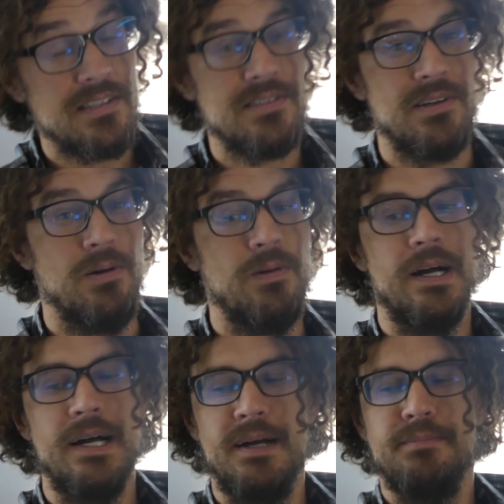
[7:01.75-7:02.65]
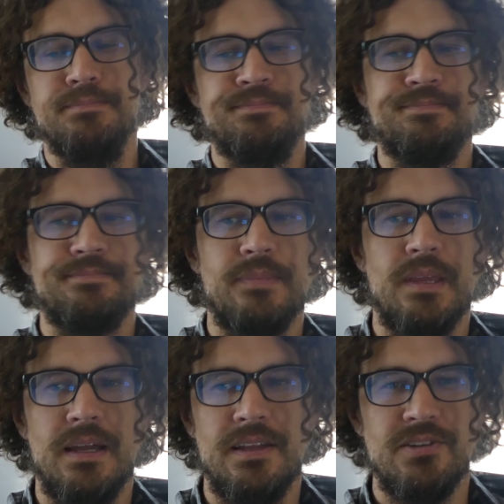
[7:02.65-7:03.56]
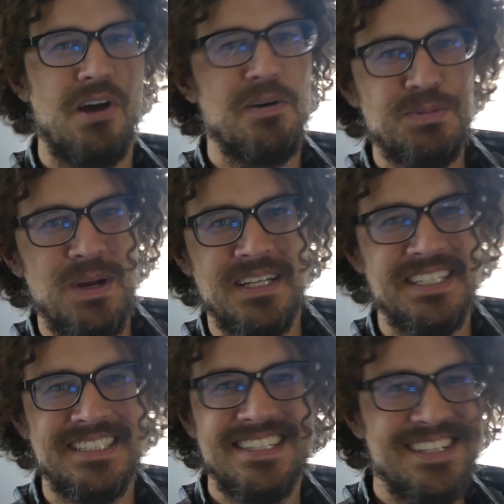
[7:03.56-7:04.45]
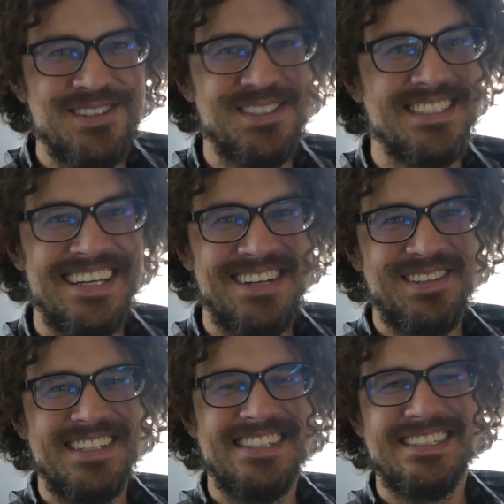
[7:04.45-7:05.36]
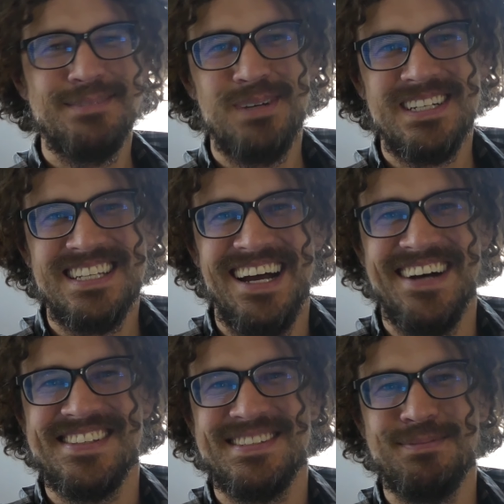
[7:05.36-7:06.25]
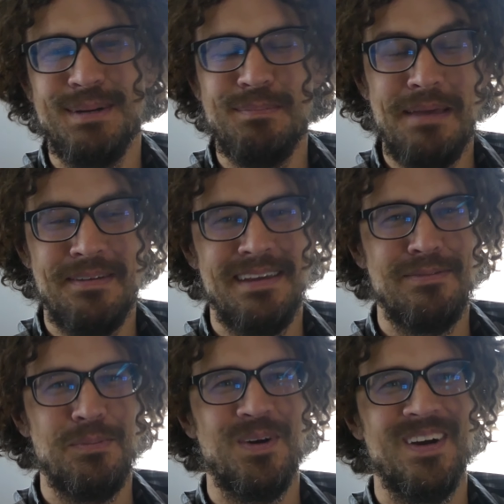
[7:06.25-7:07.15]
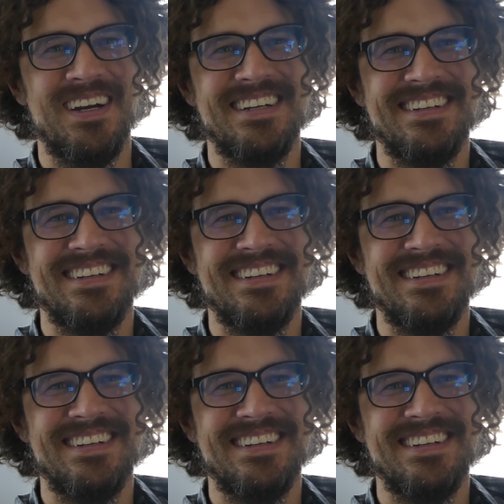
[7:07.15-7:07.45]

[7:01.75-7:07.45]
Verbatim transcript: So um, there's always projects to do, just like with the Sticks and Bricks house, but maybe even more